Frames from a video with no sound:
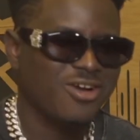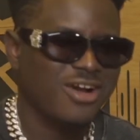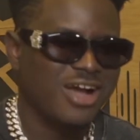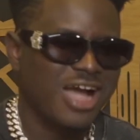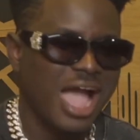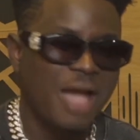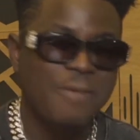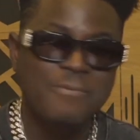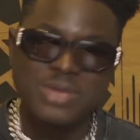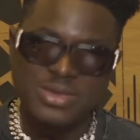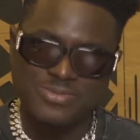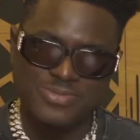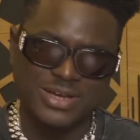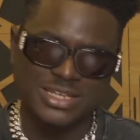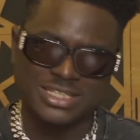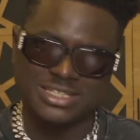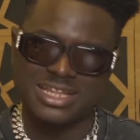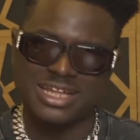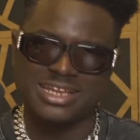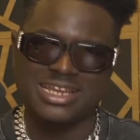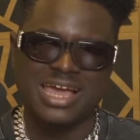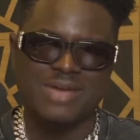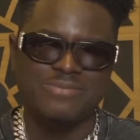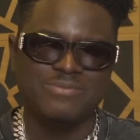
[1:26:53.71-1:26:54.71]
Me
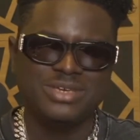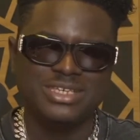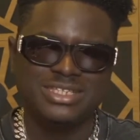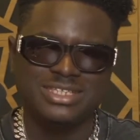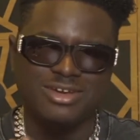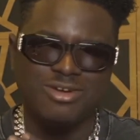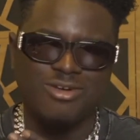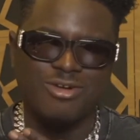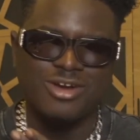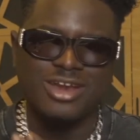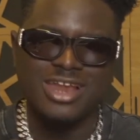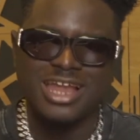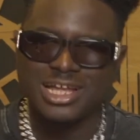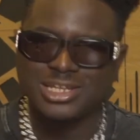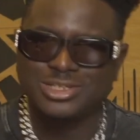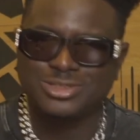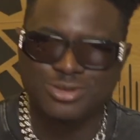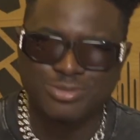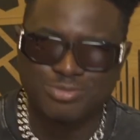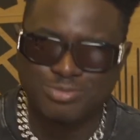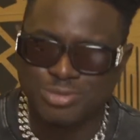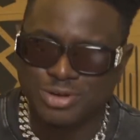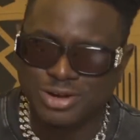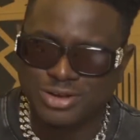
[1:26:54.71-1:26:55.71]
personally, I miss the All Out
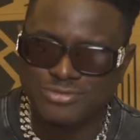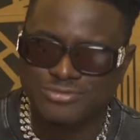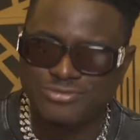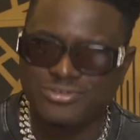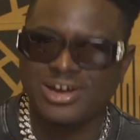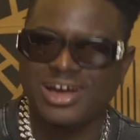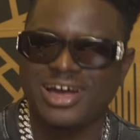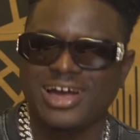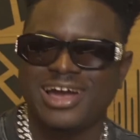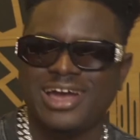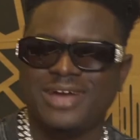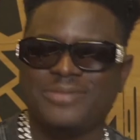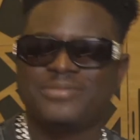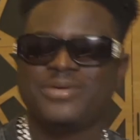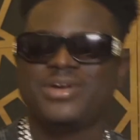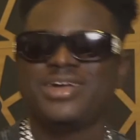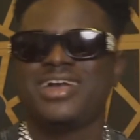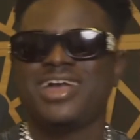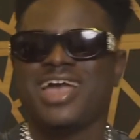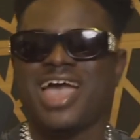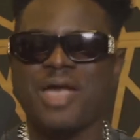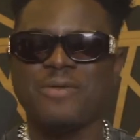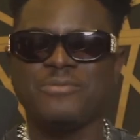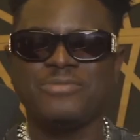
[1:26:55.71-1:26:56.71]
Your Boy vibe.
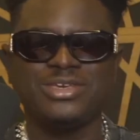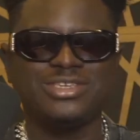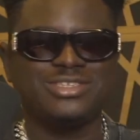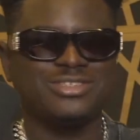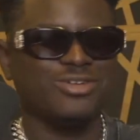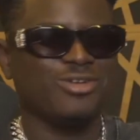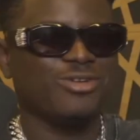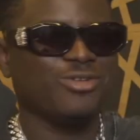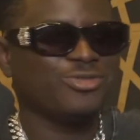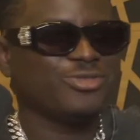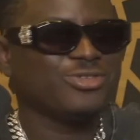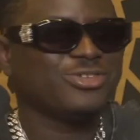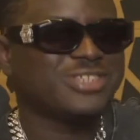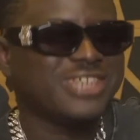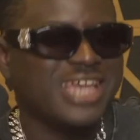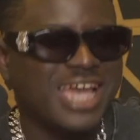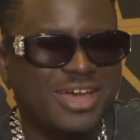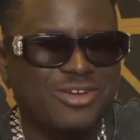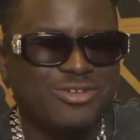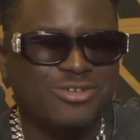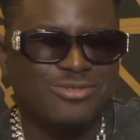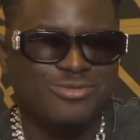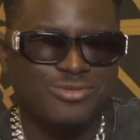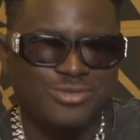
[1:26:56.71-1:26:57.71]
I miss all those kind
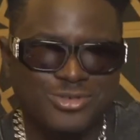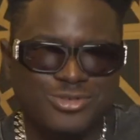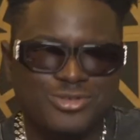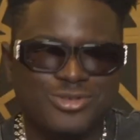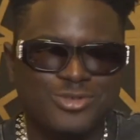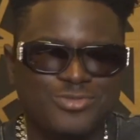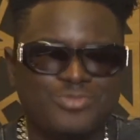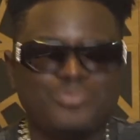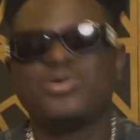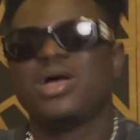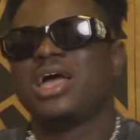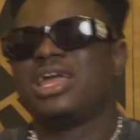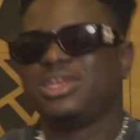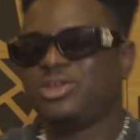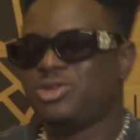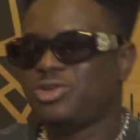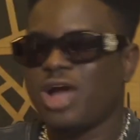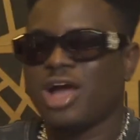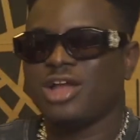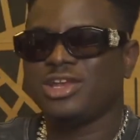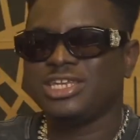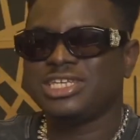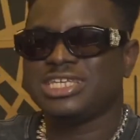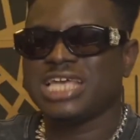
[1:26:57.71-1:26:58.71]
of group. This
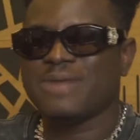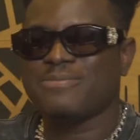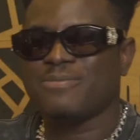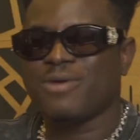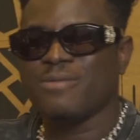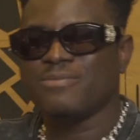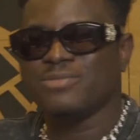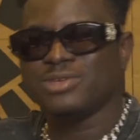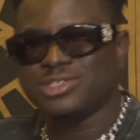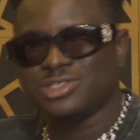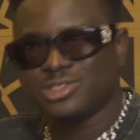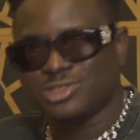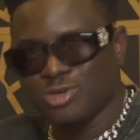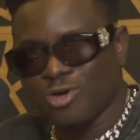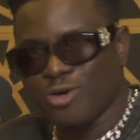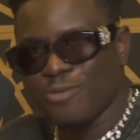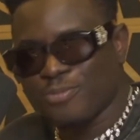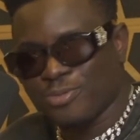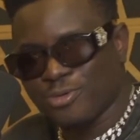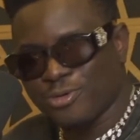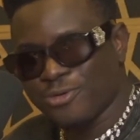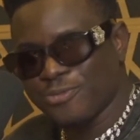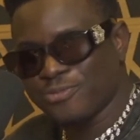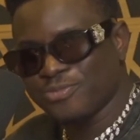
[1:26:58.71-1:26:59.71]
album is dope.
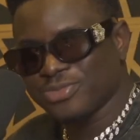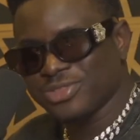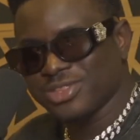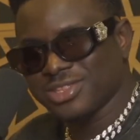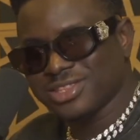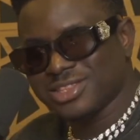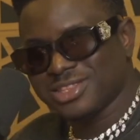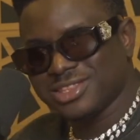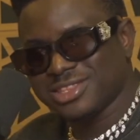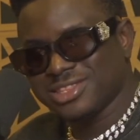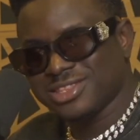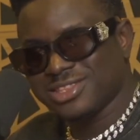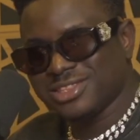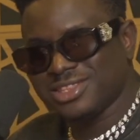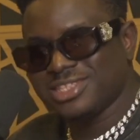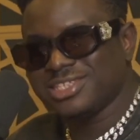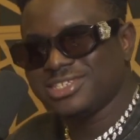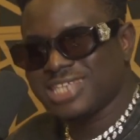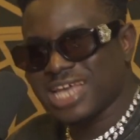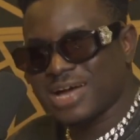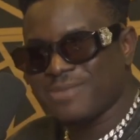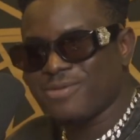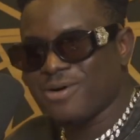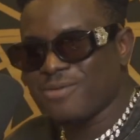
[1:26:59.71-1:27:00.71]
This
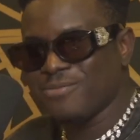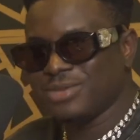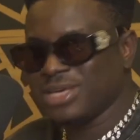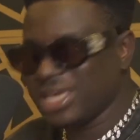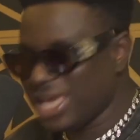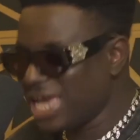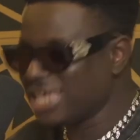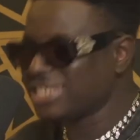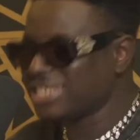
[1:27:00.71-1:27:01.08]
album, yes, I